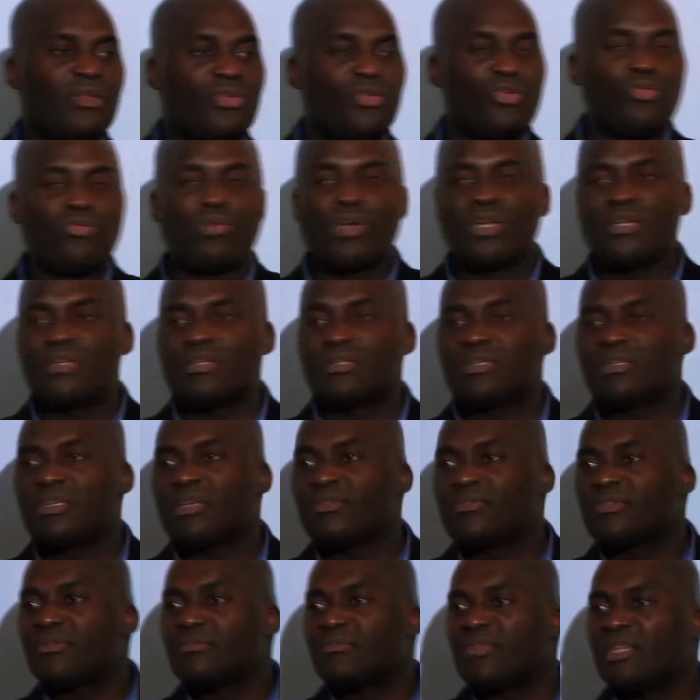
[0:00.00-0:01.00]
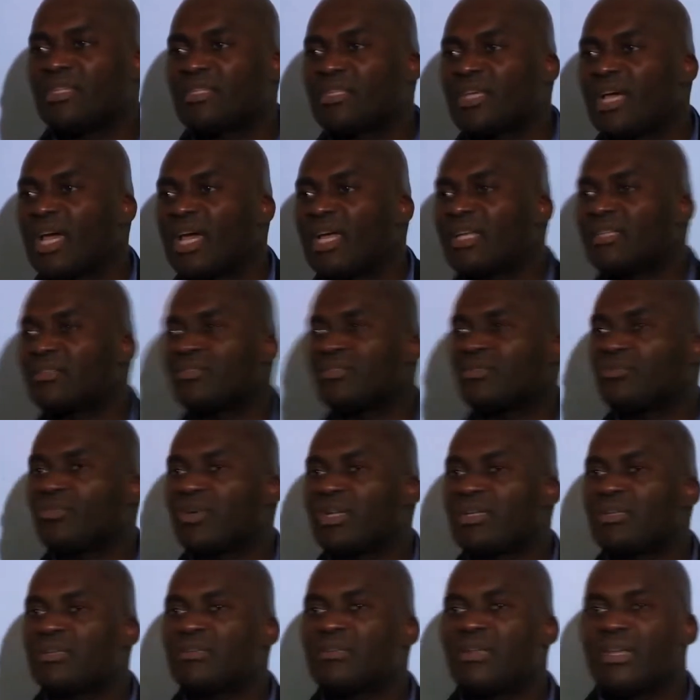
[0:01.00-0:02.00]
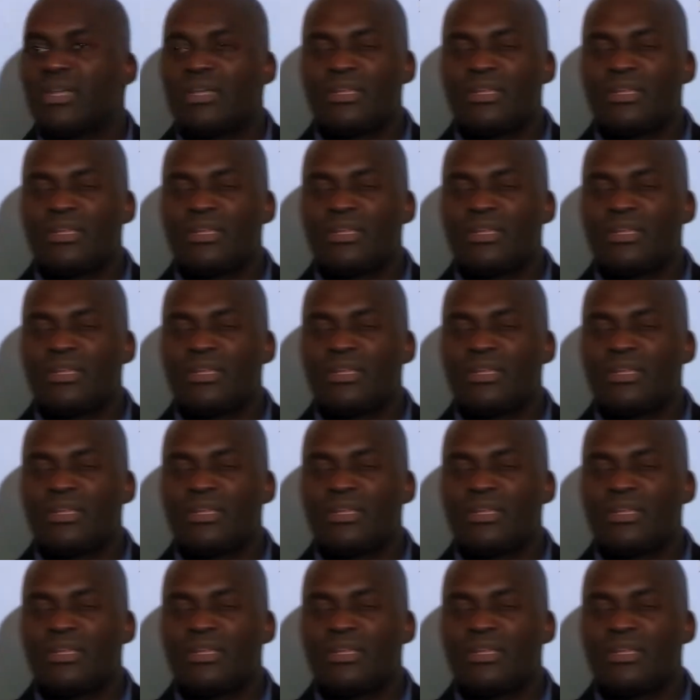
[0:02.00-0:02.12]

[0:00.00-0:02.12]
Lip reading: No one gives me tithes. No one.